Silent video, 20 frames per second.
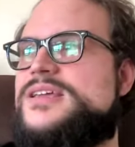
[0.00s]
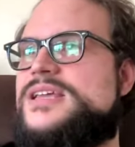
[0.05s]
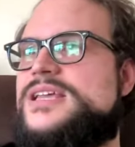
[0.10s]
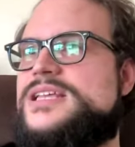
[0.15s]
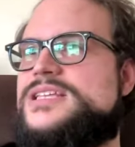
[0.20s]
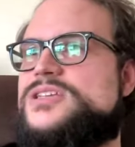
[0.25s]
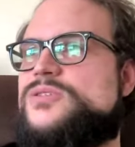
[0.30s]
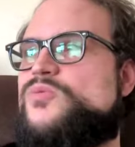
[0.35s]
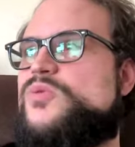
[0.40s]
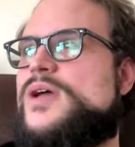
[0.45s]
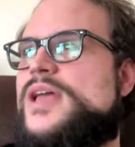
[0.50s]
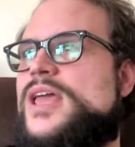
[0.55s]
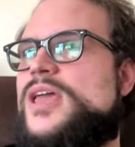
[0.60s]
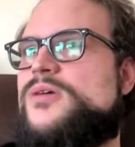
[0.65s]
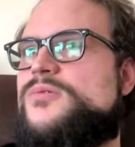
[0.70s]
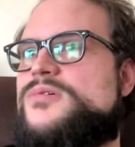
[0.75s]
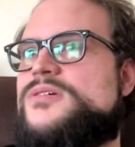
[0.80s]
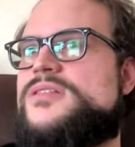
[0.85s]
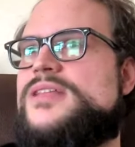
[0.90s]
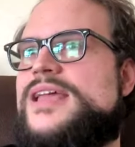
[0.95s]
is a way
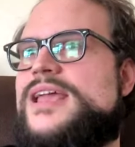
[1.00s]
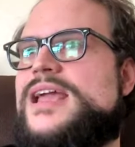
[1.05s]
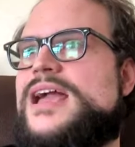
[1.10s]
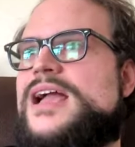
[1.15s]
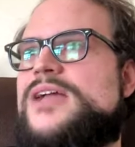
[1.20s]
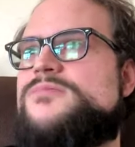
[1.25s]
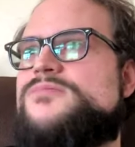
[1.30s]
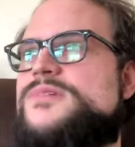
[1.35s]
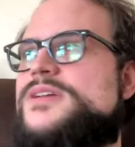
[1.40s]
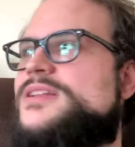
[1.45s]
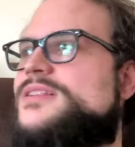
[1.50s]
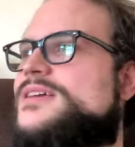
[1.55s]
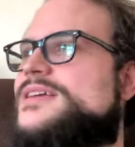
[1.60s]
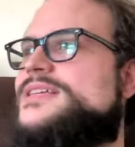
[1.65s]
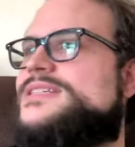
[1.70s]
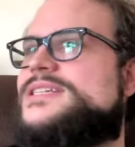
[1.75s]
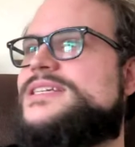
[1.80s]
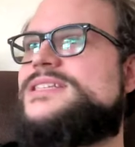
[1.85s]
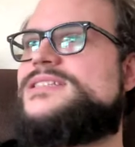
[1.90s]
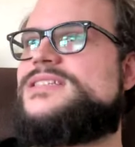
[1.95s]
where, like, I
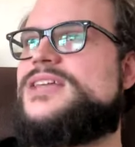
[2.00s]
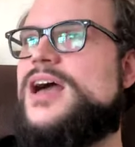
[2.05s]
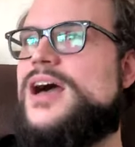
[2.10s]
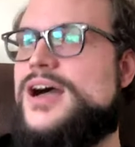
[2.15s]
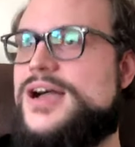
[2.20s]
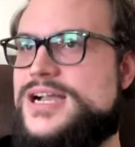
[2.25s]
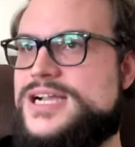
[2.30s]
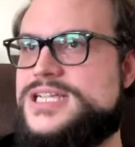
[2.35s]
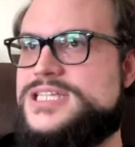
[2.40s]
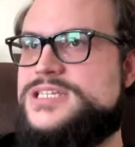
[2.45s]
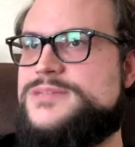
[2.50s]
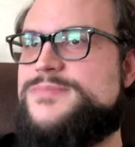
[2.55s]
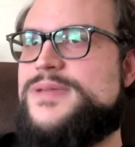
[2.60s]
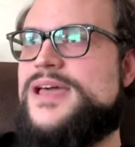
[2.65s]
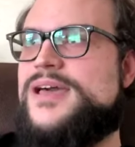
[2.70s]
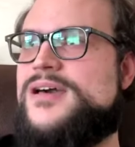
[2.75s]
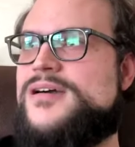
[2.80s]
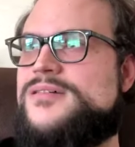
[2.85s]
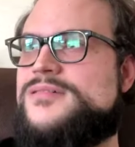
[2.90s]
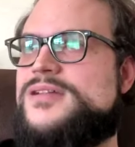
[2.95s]
realize he talks
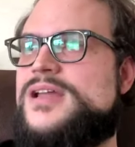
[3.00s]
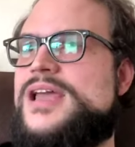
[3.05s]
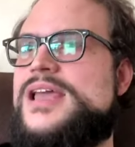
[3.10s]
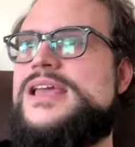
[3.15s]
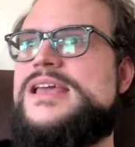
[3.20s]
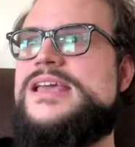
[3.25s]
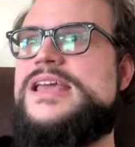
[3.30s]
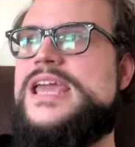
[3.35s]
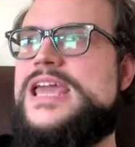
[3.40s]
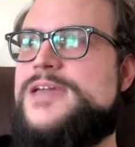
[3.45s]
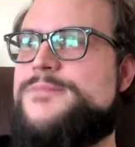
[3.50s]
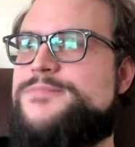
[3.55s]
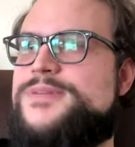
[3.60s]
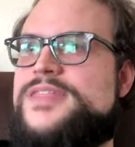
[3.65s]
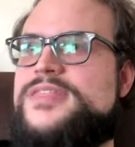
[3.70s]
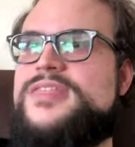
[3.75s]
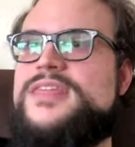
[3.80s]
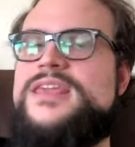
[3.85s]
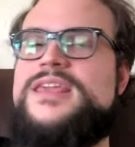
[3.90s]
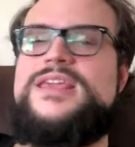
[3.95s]
about
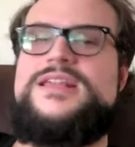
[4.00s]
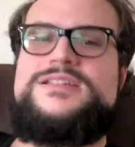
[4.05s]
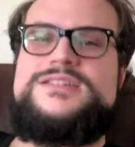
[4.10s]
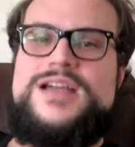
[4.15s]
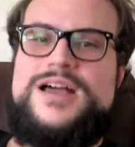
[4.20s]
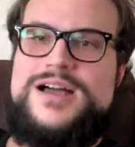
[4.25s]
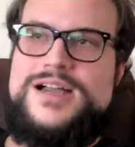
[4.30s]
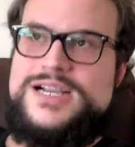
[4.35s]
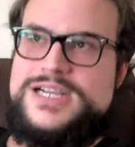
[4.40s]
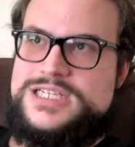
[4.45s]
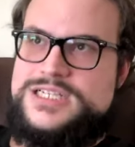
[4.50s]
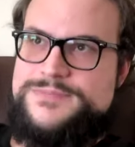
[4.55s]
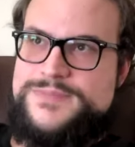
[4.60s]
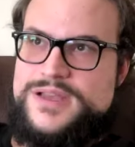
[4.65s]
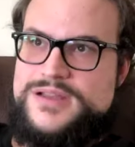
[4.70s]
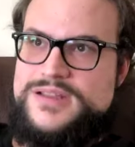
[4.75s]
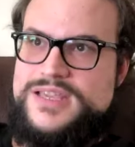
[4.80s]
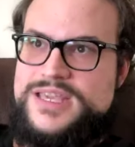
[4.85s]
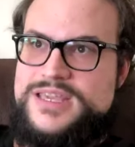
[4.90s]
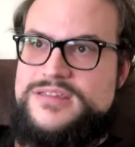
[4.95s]
empathy, he talks
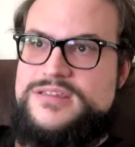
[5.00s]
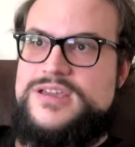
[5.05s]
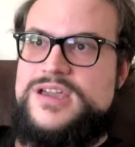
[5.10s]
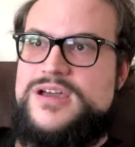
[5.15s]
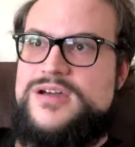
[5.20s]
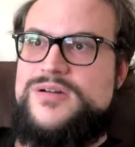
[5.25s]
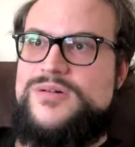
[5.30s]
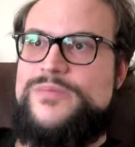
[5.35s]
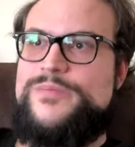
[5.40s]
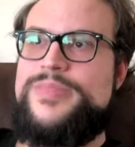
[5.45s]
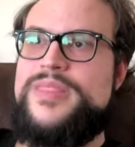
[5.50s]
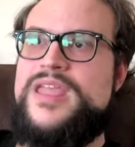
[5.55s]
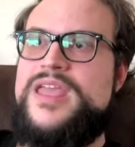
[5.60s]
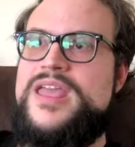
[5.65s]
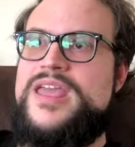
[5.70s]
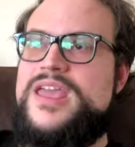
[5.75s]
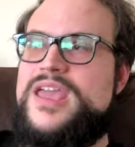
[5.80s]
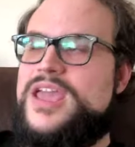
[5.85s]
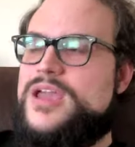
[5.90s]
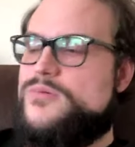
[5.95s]
about ego,
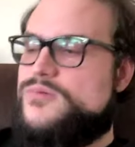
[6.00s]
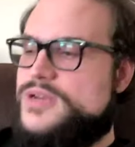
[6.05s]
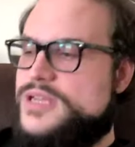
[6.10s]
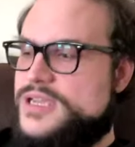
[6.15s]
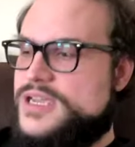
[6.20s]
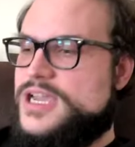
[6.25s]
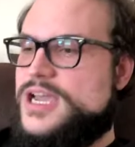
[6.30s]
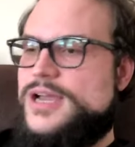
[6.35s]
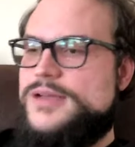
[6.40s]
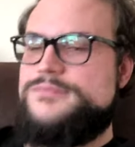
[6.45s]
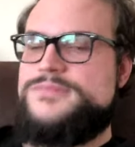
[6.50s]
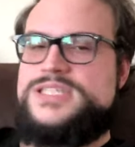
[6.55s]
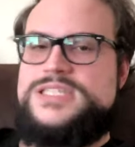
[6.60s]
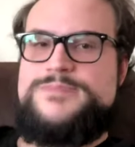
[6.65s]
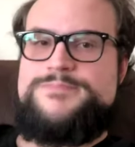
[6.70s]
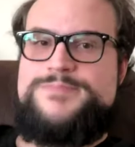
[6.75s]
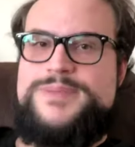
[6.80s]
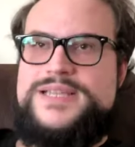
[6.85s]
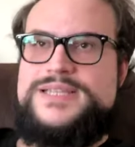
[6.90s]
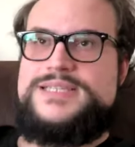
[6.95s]
and when it comes to
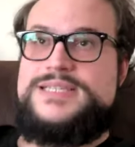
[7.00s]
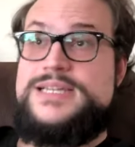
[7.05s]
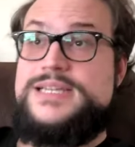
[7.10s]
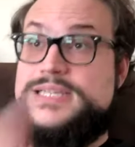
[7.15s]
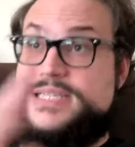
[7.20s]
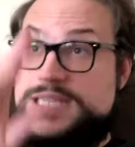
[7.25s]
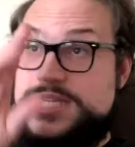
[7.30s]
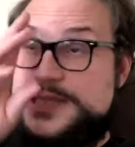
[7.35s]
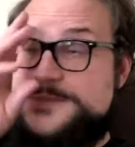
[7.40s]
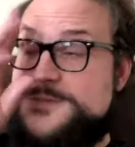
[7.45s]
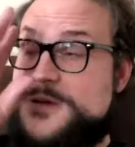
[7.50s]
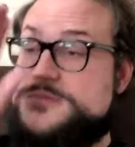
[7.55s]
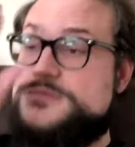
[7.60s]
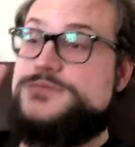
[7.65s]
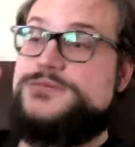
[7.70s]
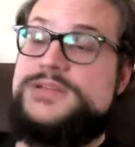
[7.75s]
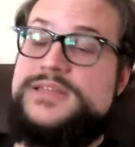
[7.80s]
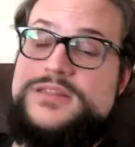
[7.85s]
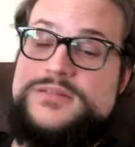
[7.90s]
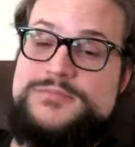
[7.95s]
business, he's
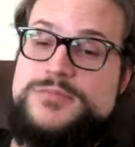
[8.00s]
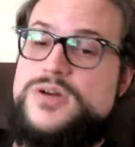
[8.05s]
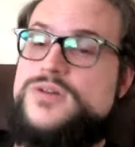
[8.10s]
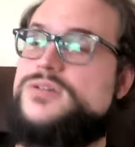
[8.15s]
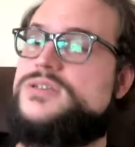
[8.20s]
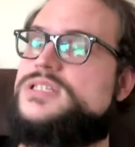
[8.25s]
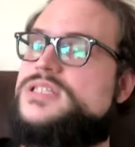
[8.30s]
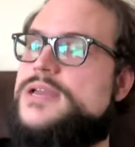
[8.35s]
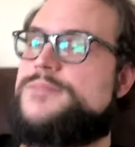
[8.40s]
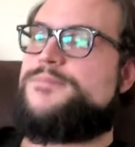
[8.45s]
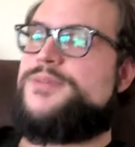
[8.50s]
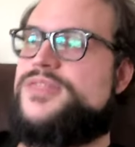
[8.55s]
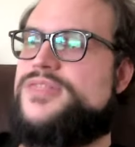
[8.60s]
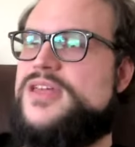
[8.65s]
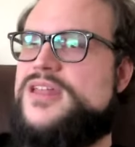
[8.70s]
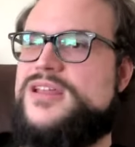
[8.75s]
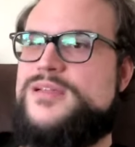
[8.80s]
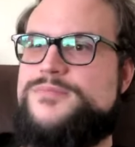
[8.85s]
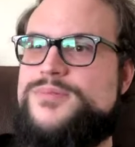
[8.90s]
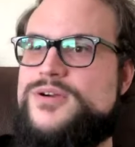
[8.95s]
probably the most
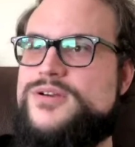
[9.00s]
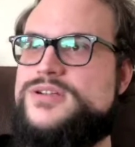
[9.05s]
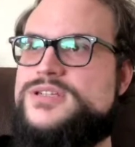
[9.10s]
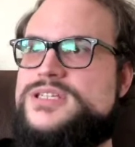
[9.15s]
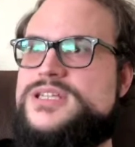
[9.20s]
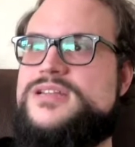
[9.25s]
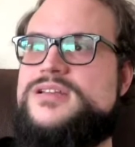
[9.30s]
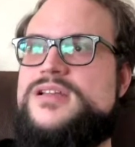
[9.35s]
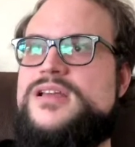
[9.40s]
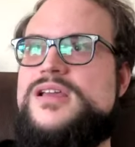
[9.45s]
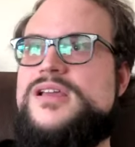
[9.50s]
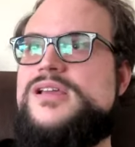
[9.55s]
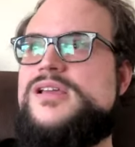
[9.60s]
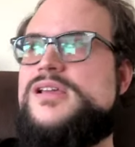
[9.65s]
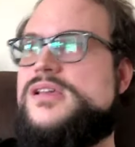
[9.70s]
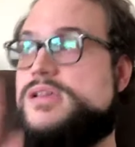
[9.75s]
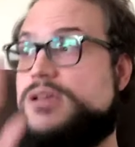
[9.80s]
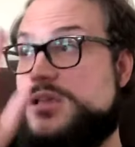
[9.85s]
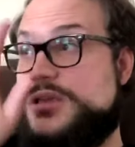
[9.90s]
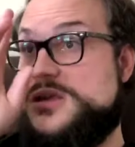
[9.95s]
empathetic person,
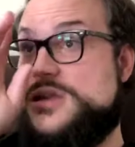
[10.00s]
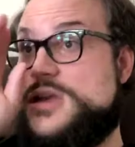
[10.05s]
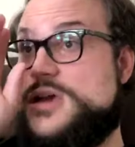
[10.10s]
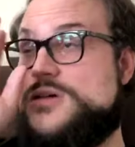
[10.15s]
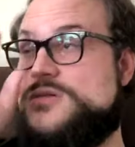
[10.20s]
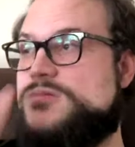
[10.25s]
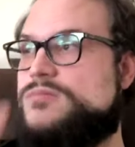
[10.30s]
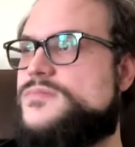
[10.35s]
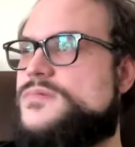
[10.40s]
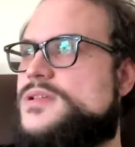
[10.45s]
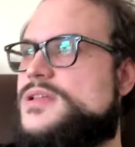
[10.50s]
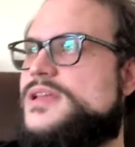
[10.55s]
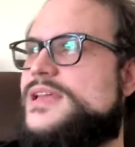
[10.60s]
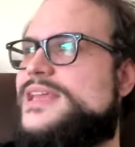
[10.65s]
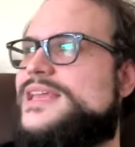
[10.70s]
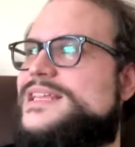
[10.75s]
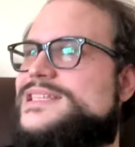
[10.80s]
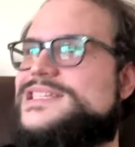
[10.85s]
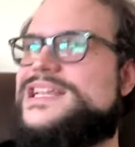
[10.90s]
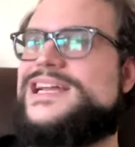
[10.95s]
you know,
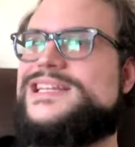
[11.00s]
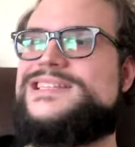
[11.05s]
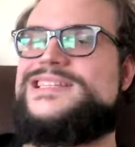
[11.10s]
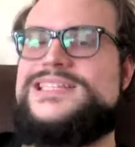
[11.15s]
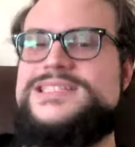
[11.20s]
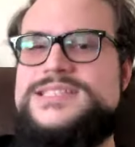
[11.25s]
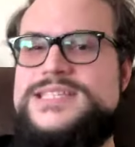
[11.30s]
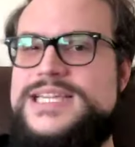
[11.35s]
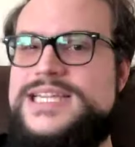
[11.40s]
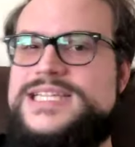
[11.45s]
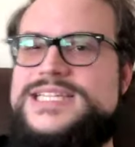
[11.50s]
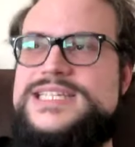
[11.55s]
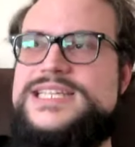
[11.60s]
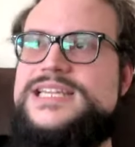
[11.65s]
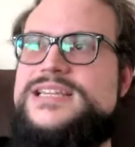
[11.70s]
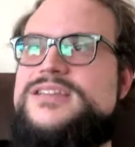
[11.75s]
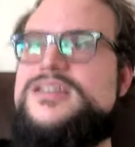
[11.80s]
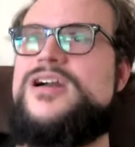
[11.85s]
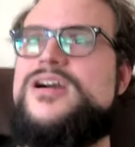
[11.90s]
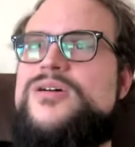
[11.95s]
He's got the least
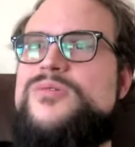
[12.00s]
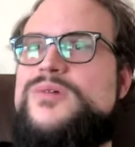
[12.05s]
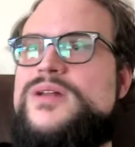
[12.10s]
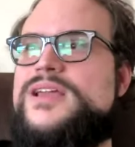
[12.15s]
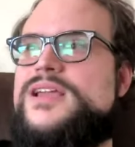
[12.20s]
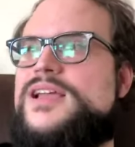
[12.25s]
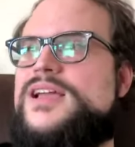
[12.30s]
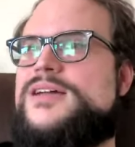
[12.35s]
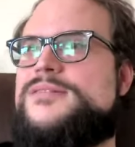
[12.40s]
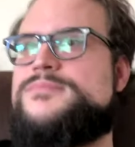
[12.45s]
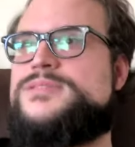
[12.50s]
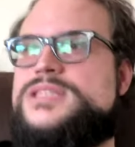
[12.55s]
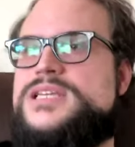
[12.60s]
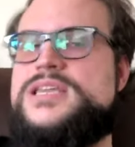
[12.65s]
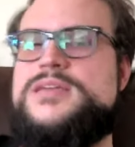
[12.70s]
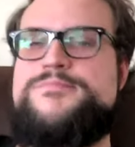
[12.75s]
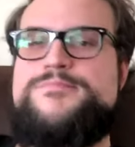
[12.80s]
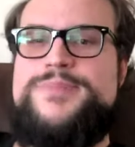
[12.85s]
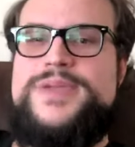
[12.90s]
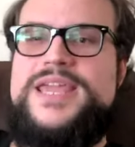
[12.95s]
ego when it comes to
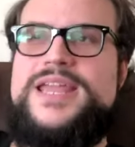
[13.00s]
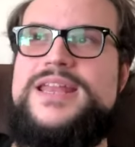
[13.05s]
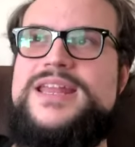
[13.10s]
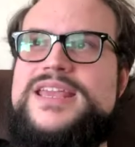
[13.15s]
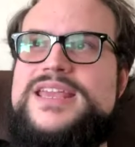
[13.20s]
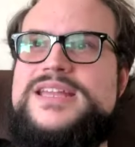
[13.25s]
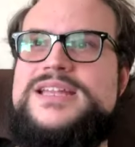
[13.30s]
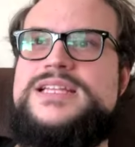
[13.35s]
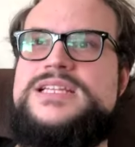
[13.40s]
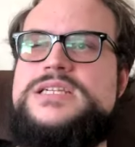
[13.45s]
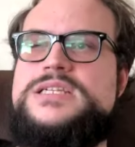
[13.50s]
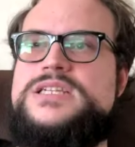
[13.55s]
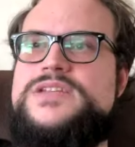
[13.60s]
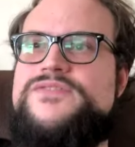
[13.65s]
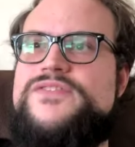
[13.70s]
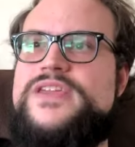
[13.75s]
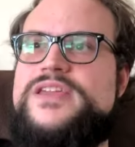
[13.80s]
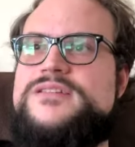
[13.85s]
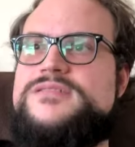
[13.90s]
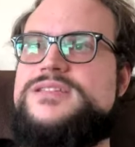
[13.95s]
competing in his
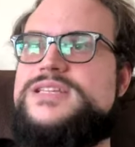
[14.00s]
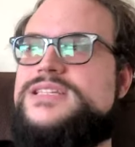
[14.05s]
field.